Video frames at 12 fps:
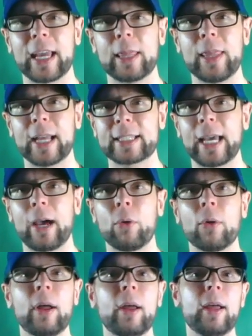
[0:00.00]
Okay, that's
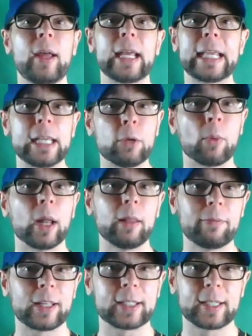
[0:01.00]
how
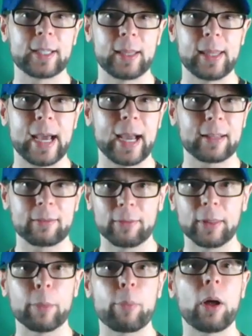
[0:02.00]
irrelevant
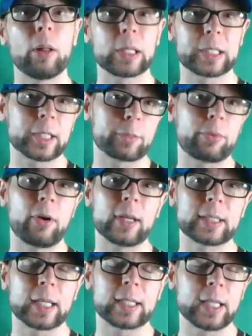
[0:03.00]
that lipolysis
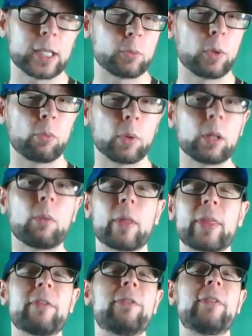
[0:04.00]
process is. We really
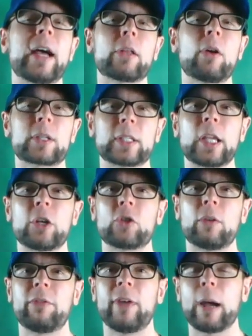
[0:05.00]
want that fat
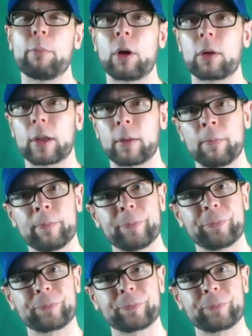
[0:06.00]
oxidation or fat burning.